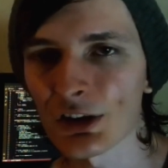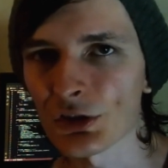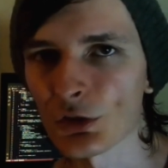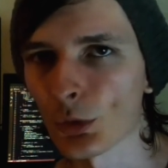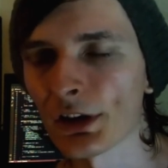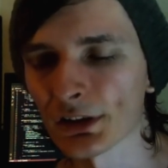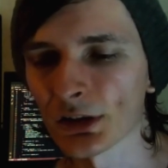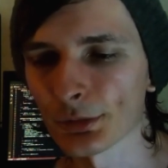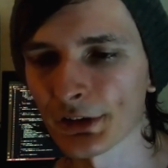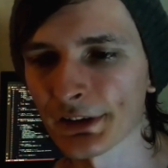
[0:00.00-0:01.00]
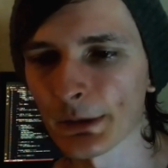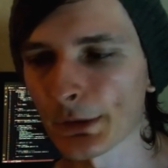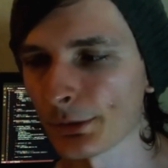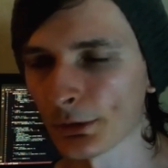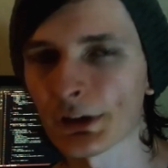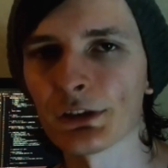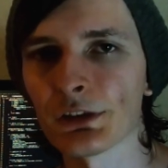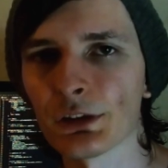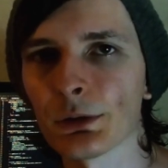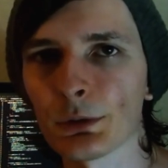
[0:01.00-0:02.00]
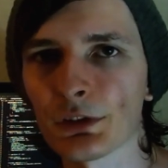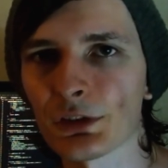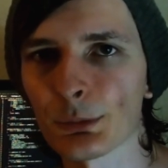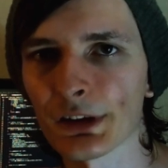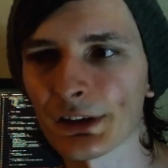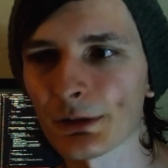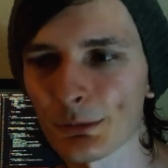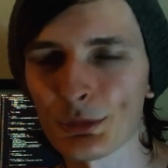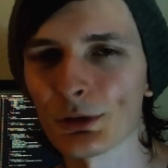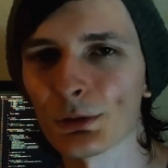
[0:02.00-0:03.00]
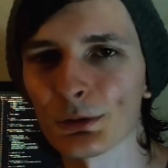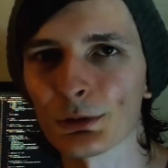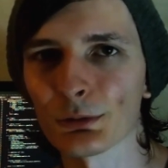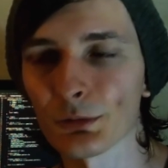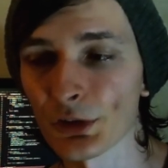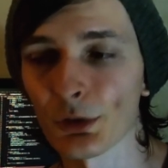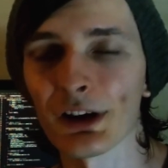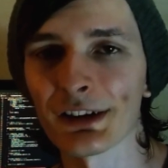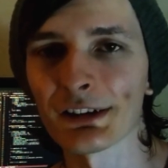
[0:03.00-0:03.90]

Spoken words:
UI library that people can use to make beautiful UI.